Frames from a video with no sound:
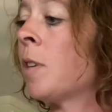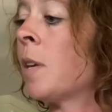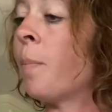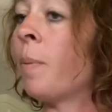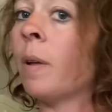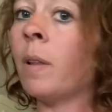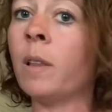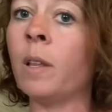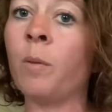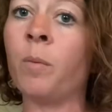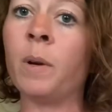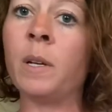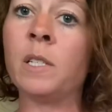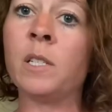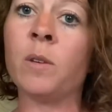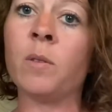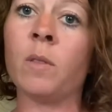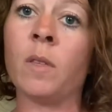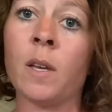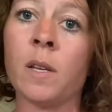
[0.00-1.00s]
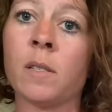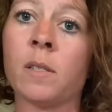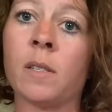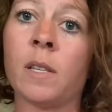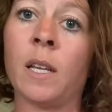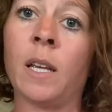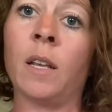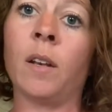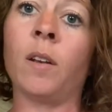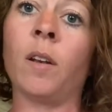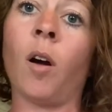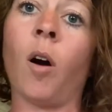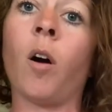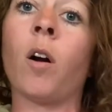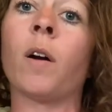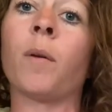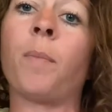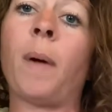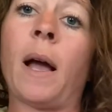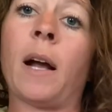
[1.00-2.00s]
Typically we do this in
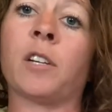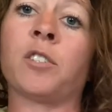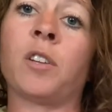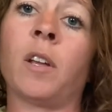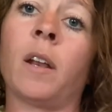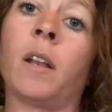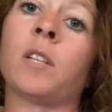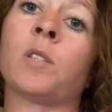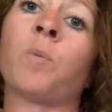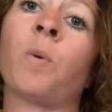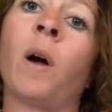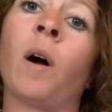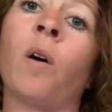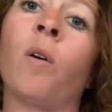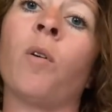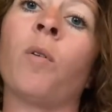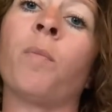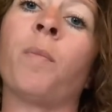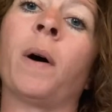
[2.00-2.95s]
our pack shed as well,